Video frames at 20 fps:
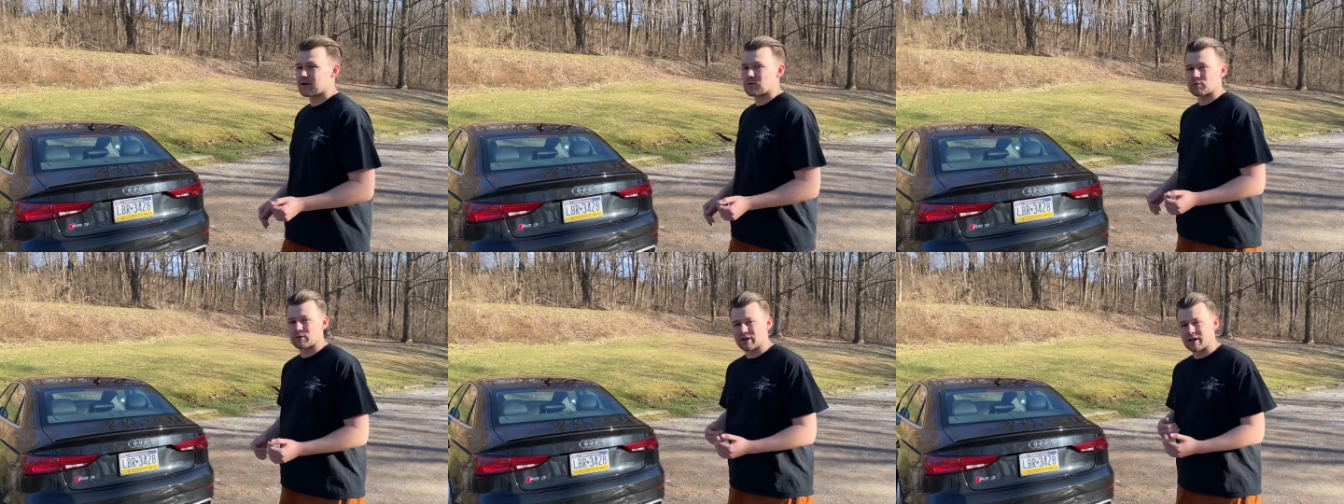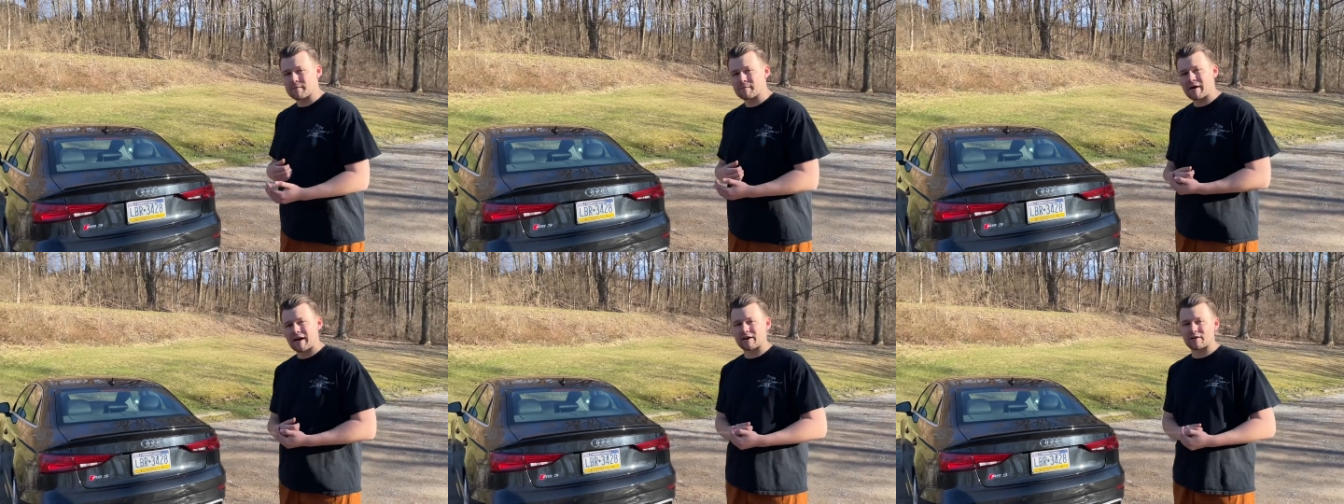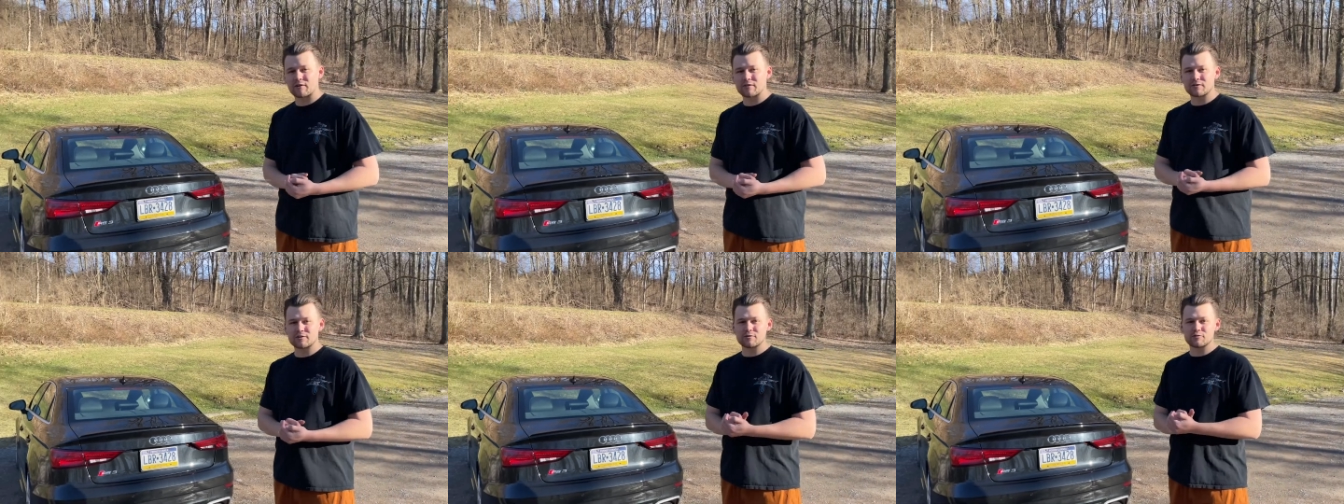We're getting back
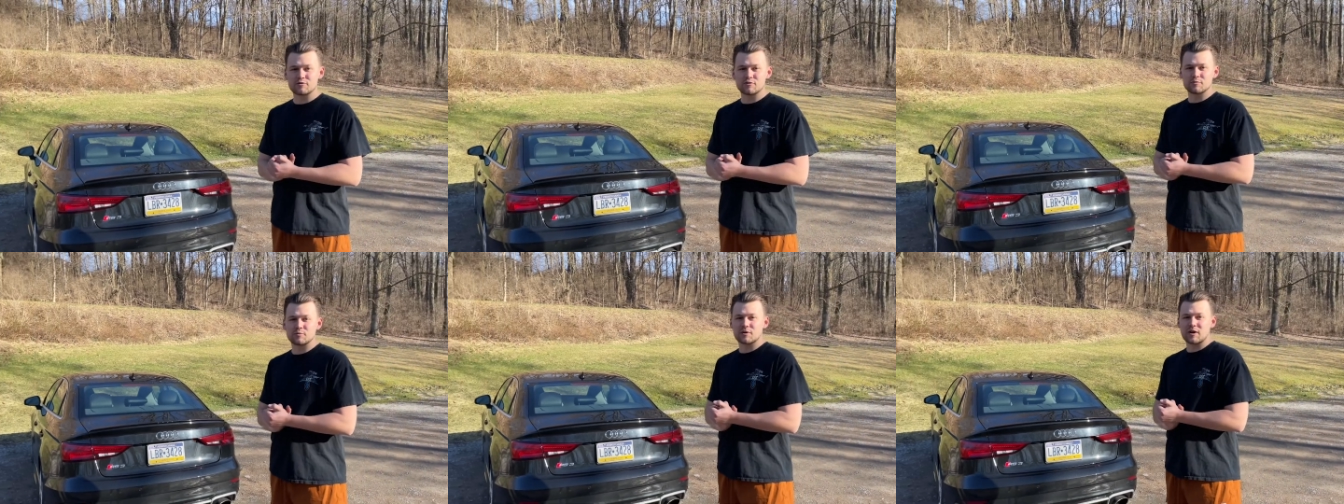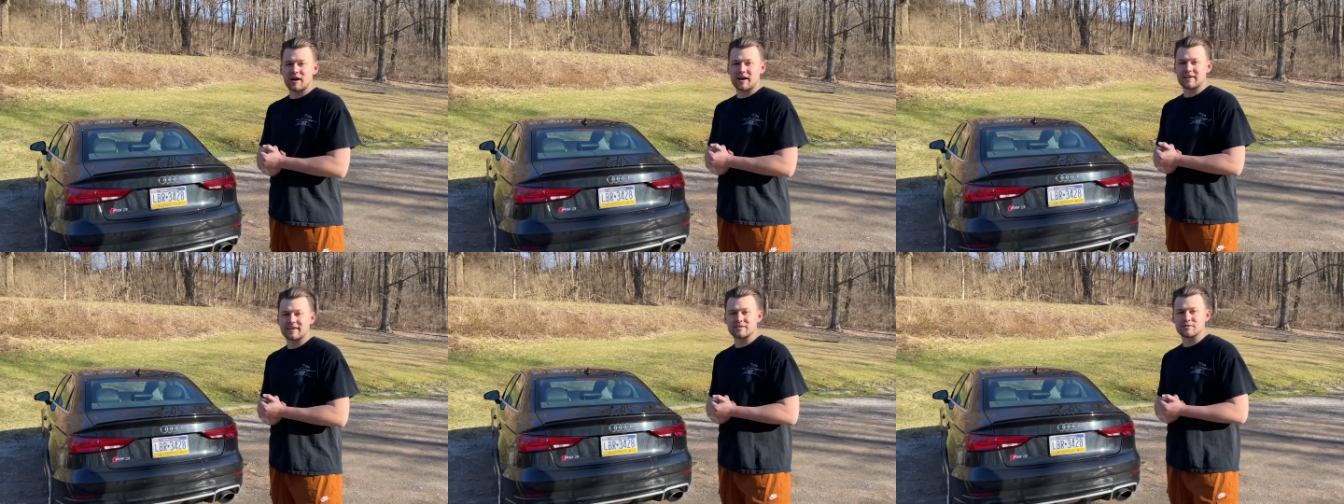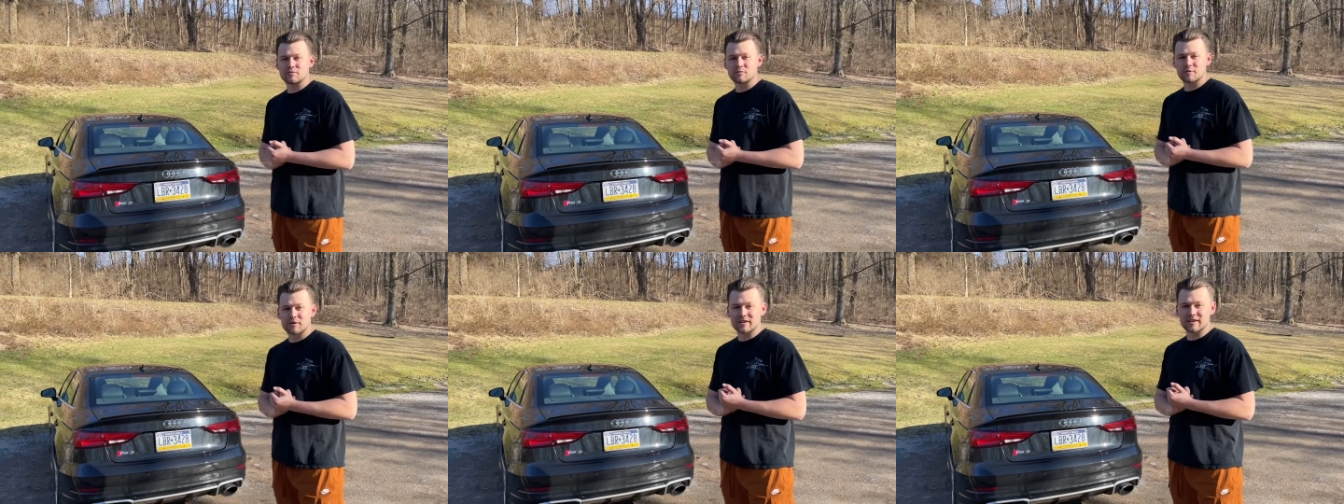on the YouTube grind. I
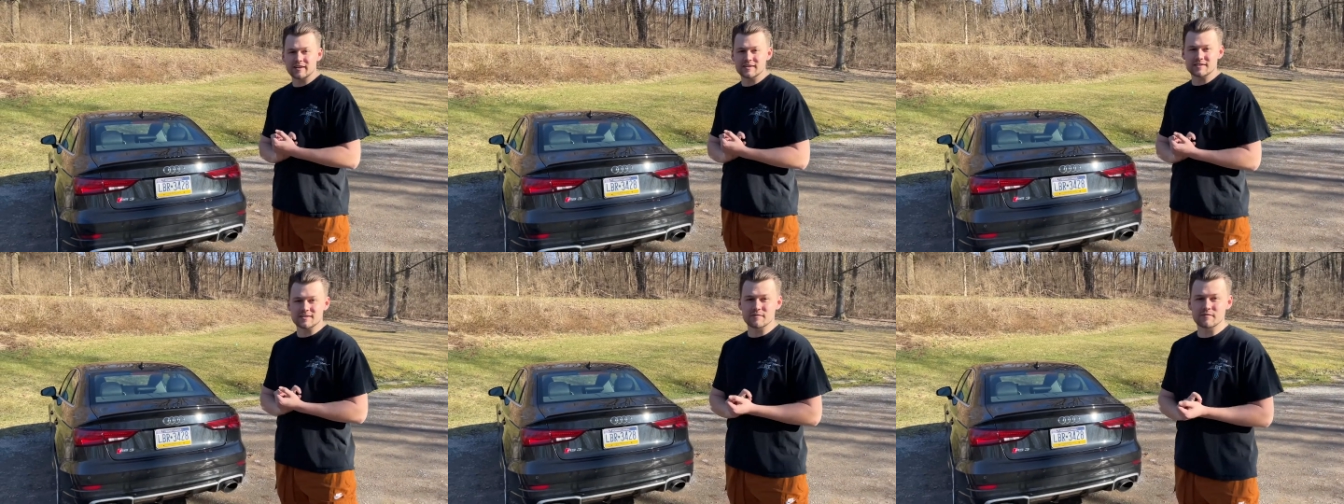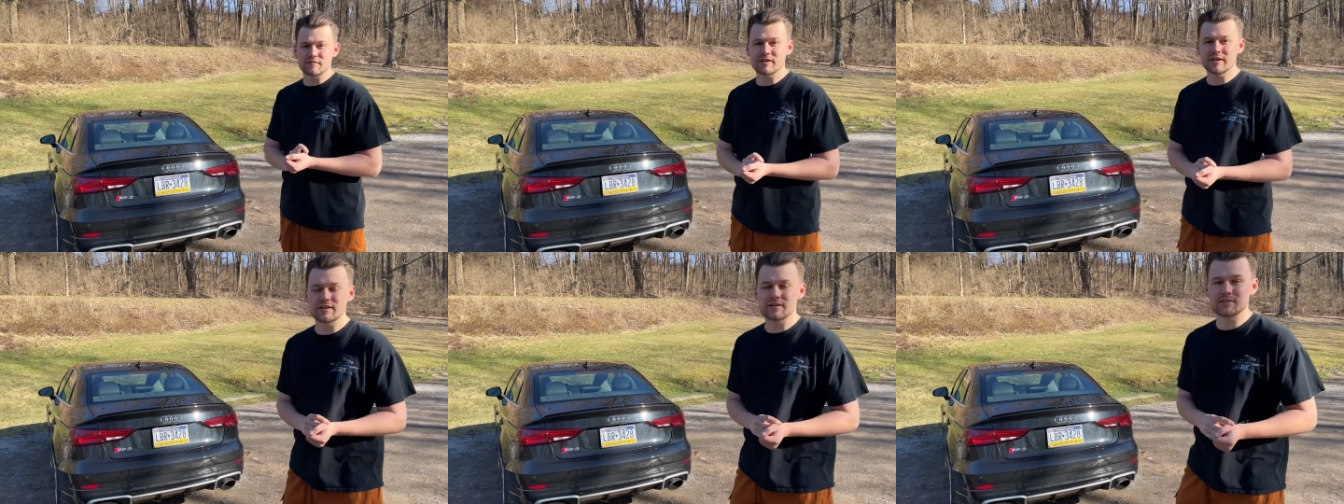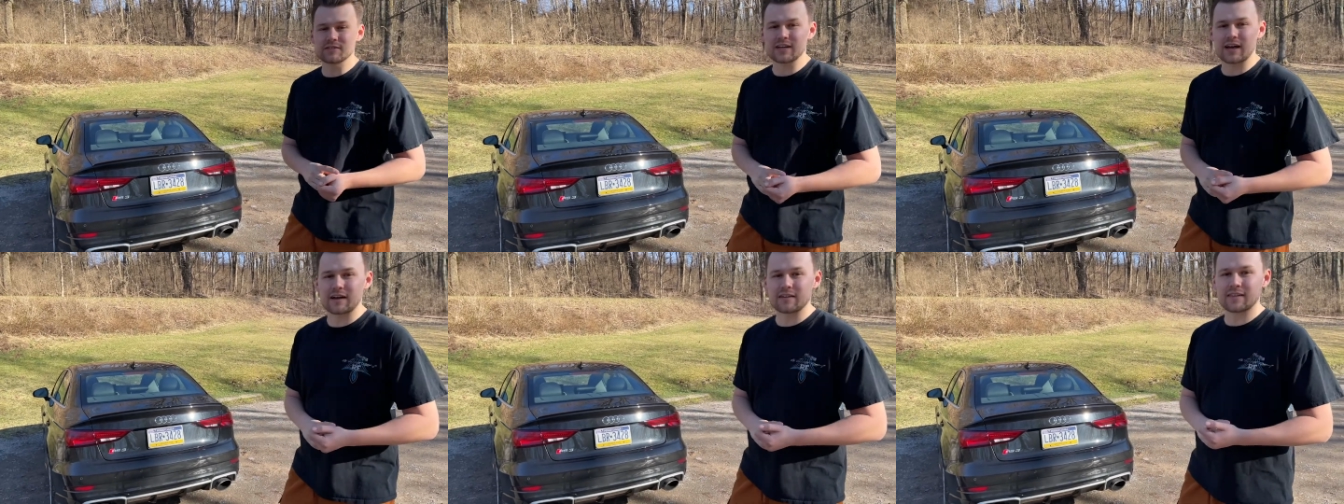do want to get some
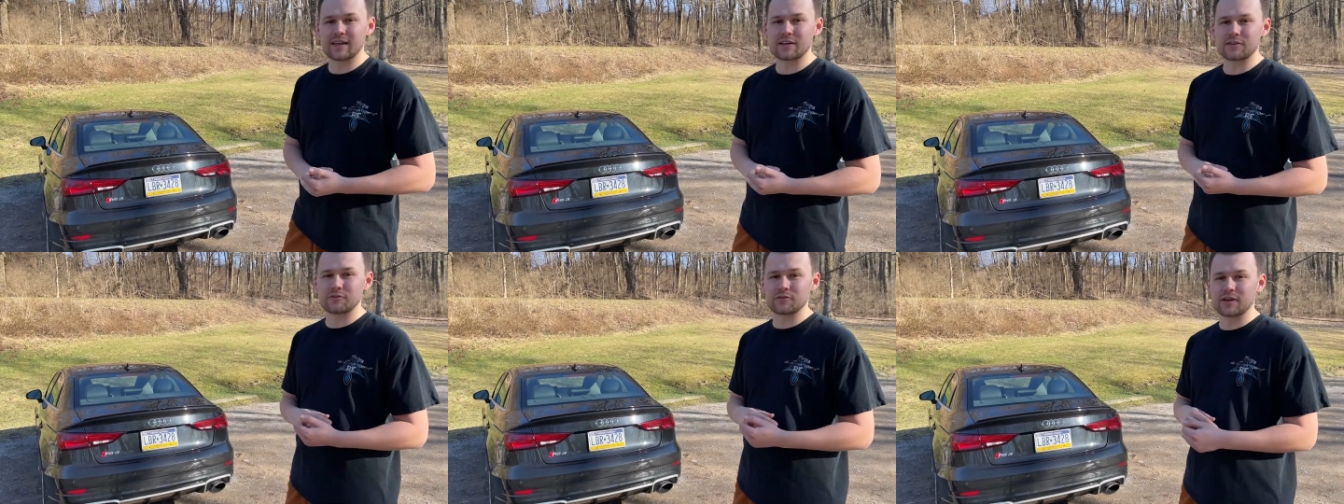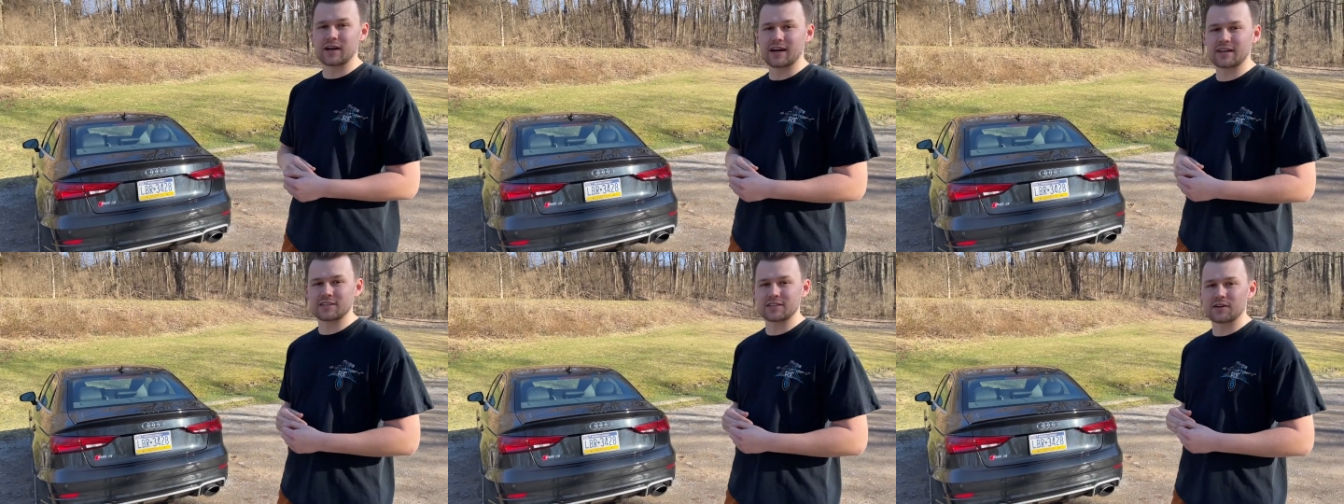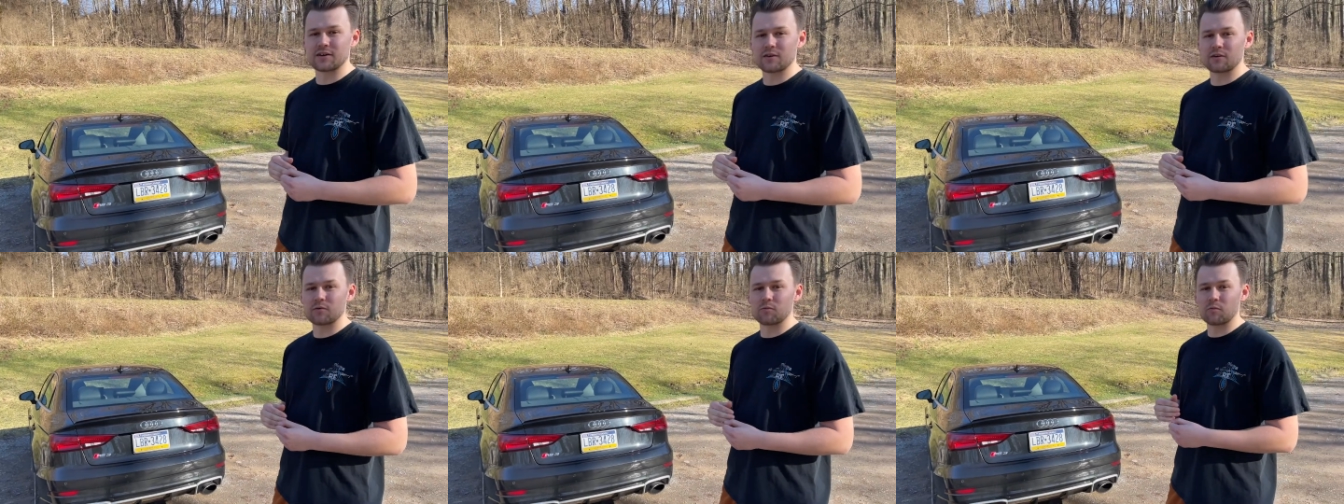videos out letting you guys
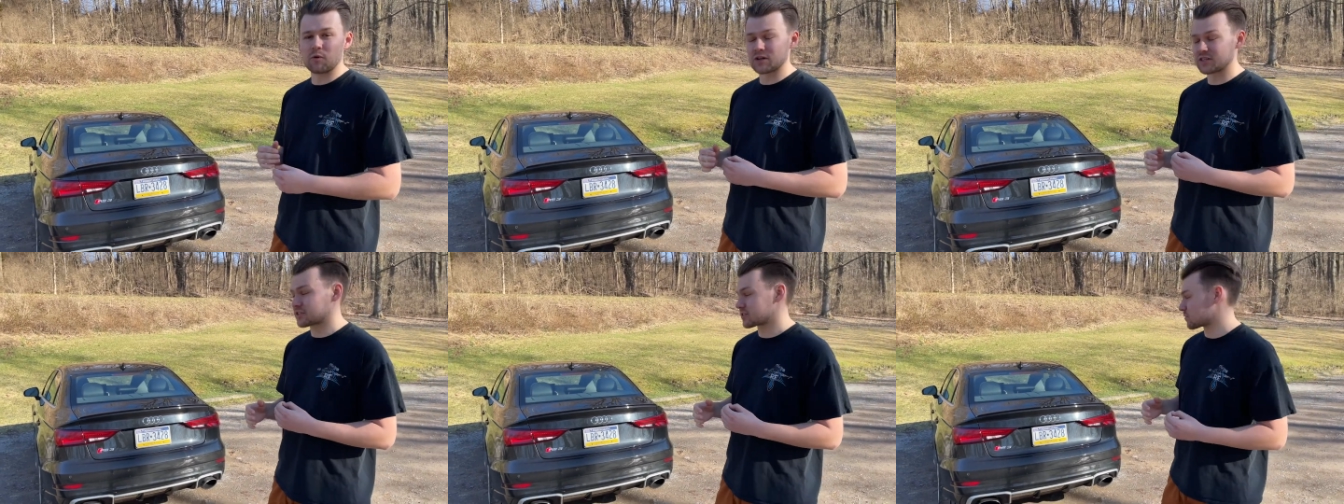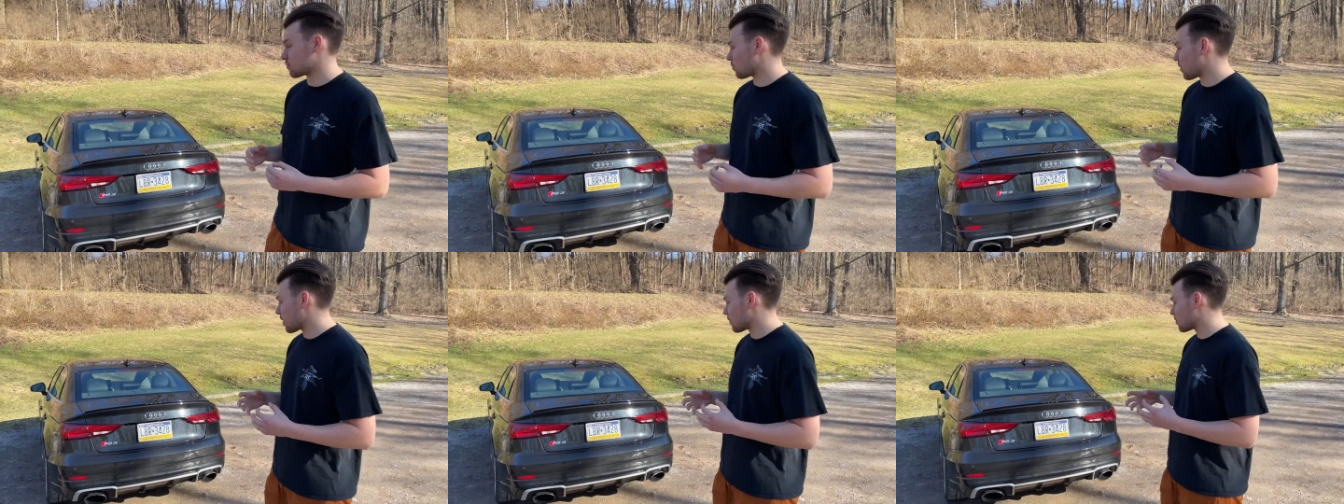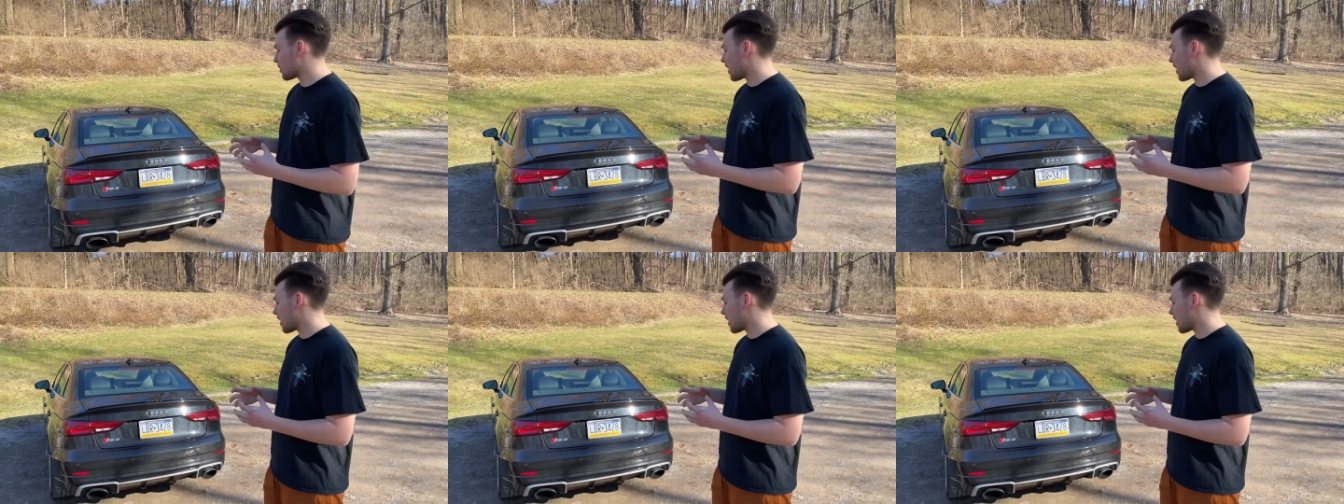know where we're